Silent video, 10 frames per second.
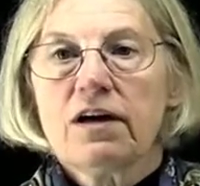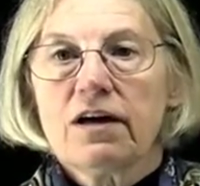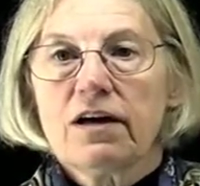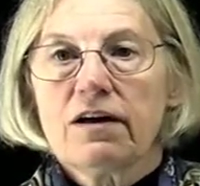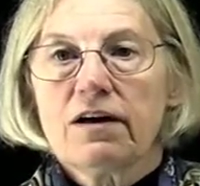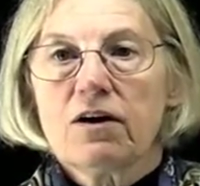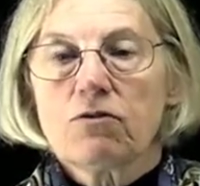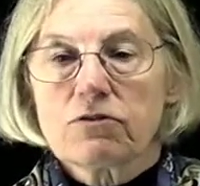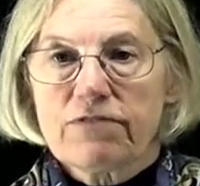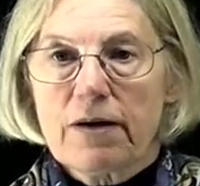
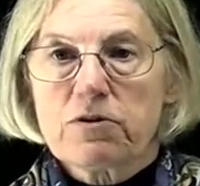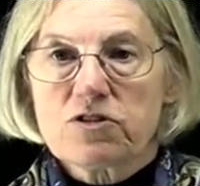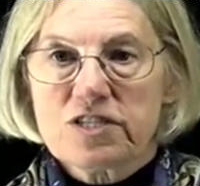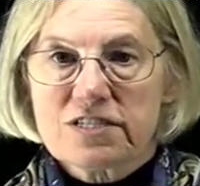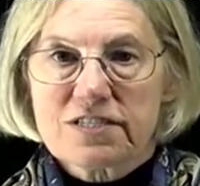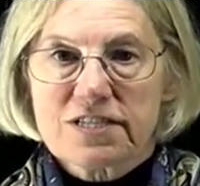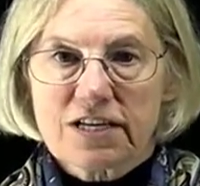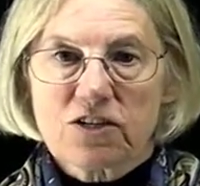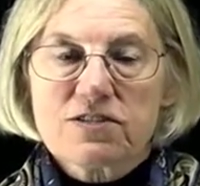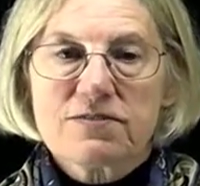over fiber
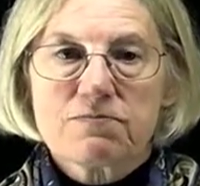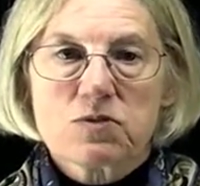signals.